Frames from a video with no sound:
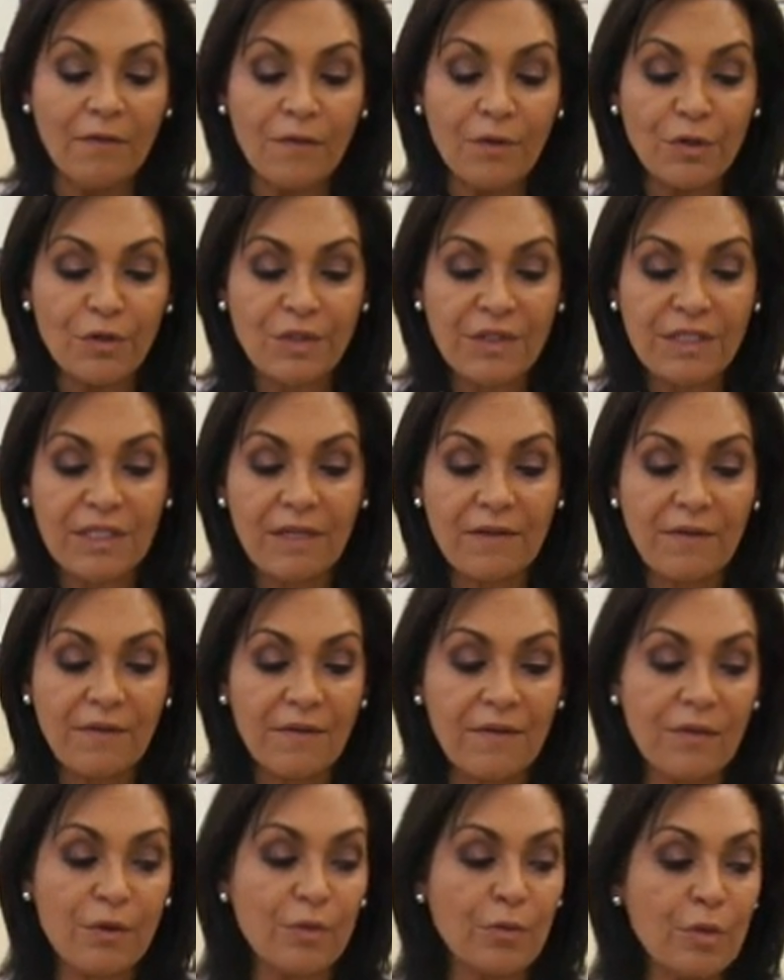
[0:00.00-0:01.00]
First,
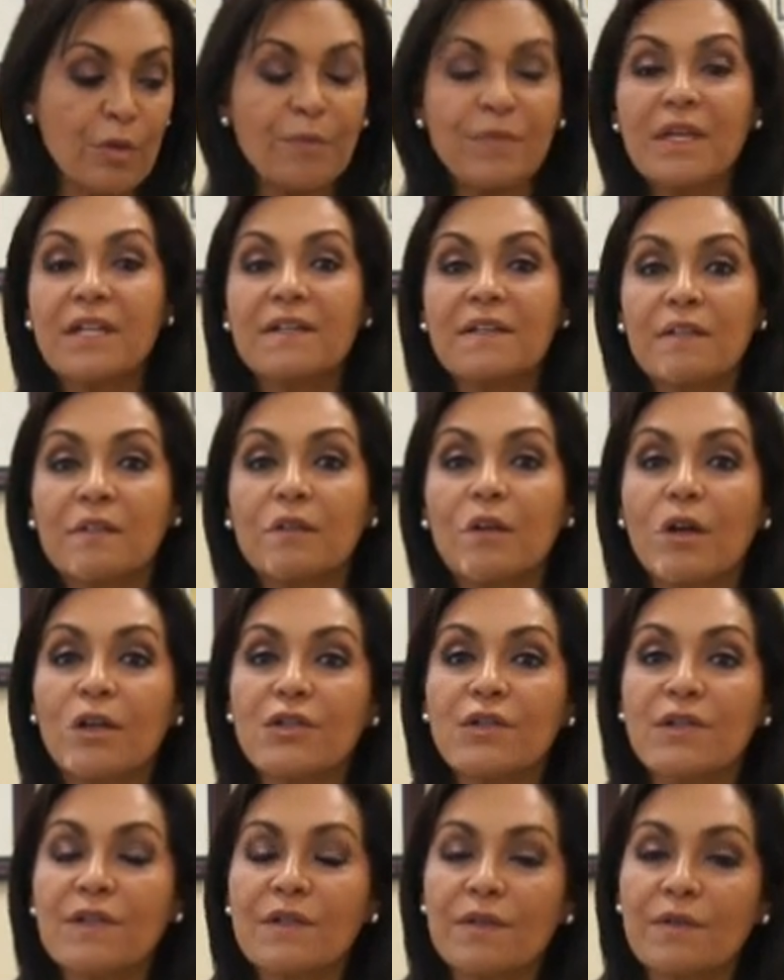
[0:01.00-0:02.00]
the group that is the
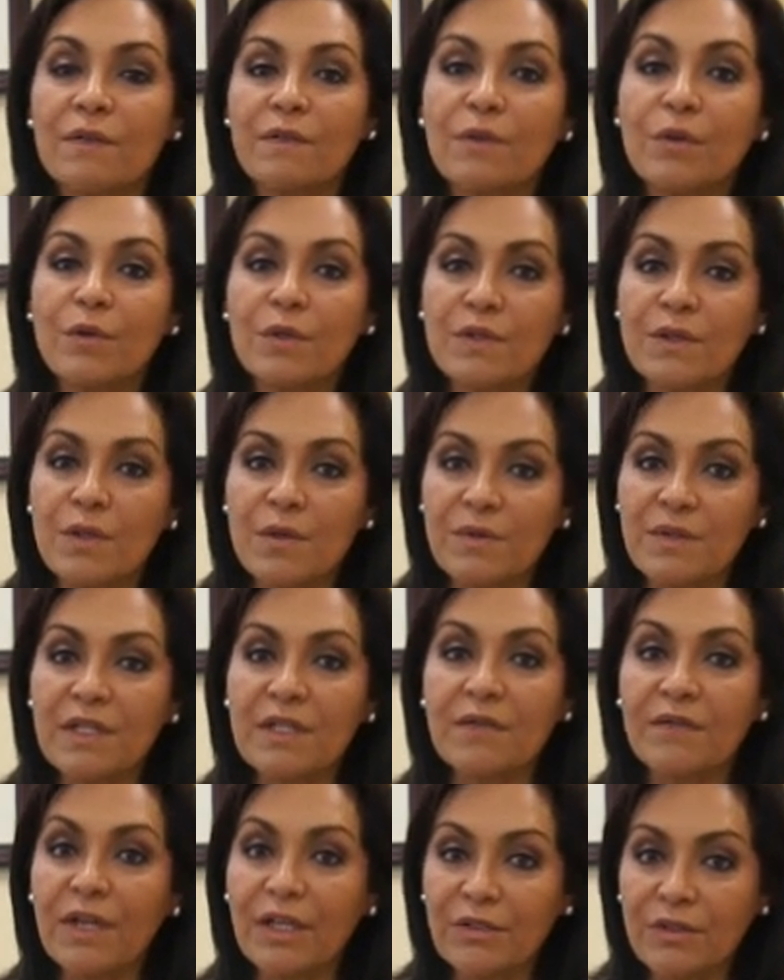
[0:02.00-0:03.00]
largest are, of course, those
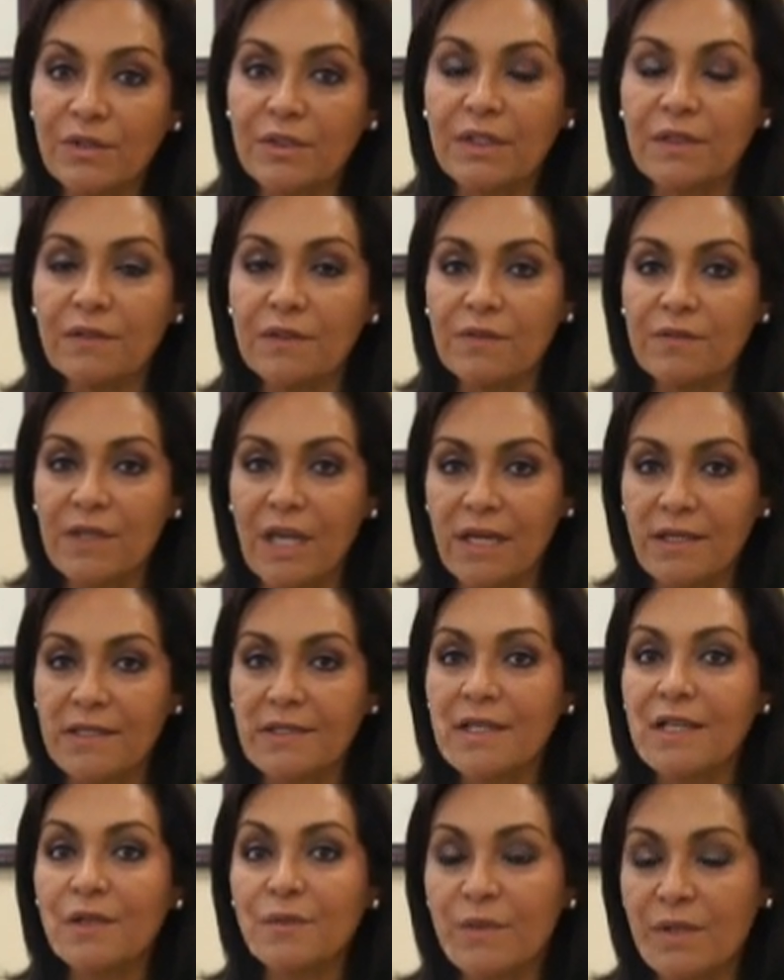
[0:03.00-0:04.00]
that have entered into the United
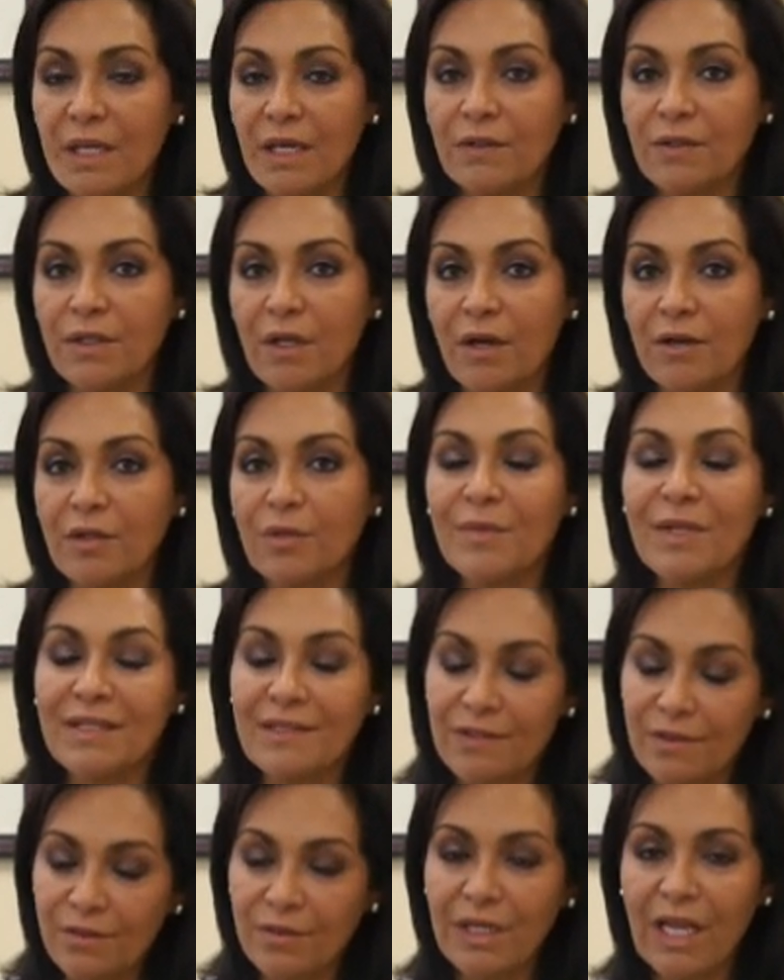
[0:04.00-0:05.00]
States without
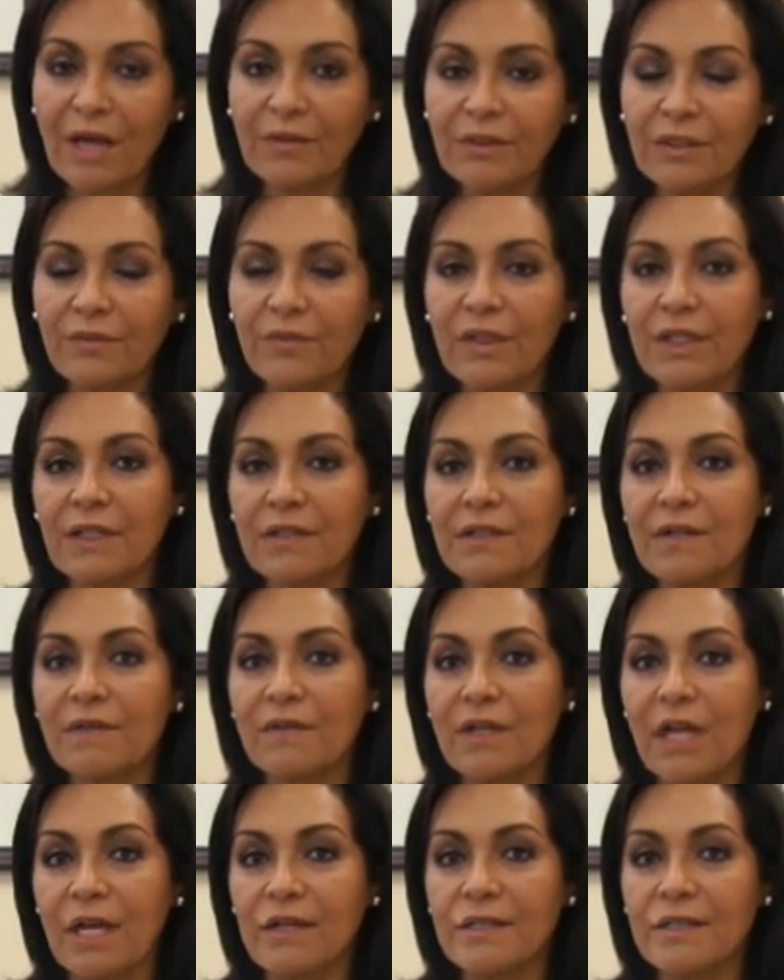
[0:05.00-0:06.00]
documents and are now living into the
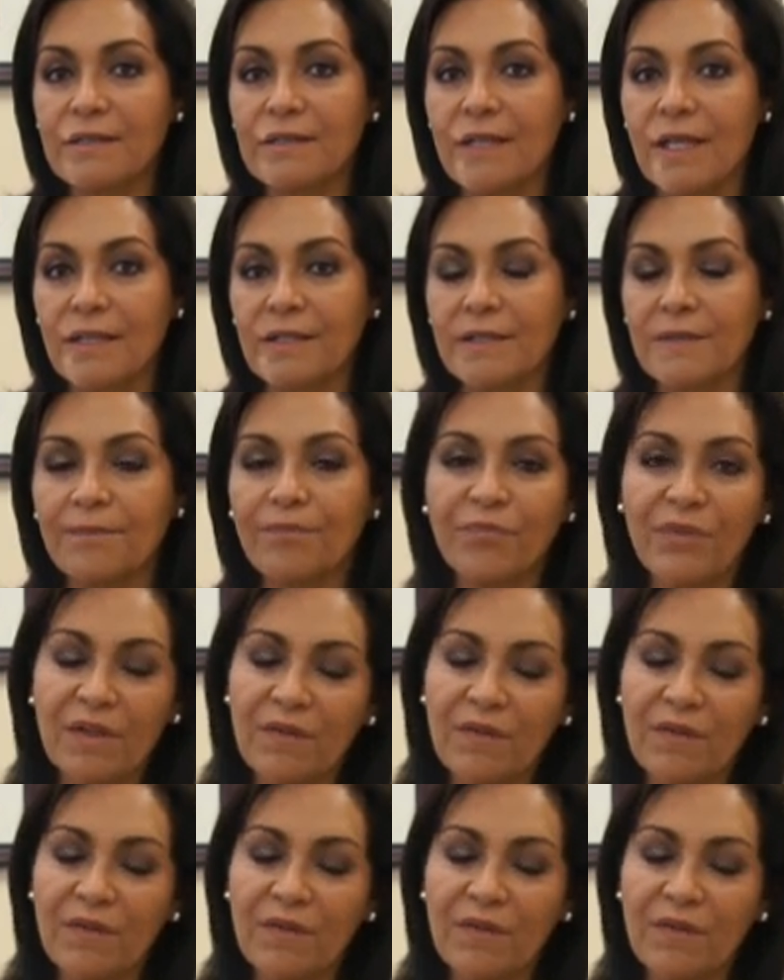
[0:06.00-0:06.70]
United States.